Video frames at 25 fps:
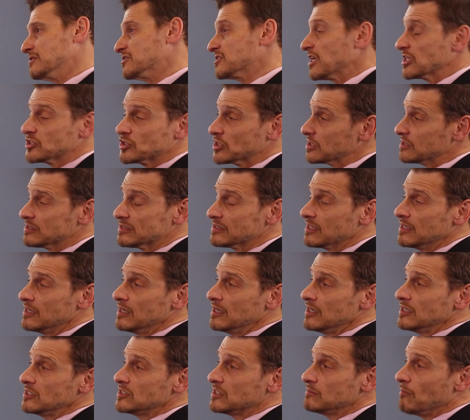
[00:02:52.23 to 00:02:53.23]
such as
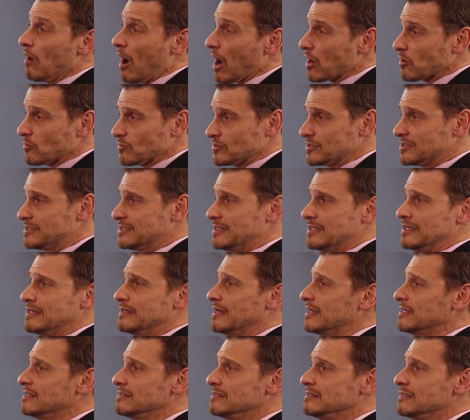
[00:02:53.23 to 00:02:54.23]

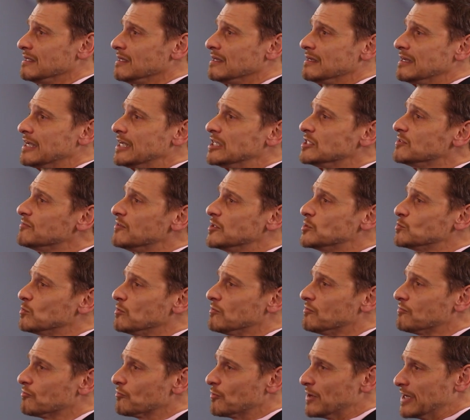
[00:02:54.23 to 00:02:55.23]
democracy and
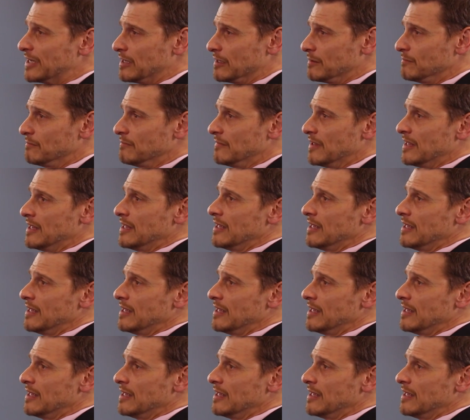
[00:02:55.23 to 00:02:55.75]
individual freedom.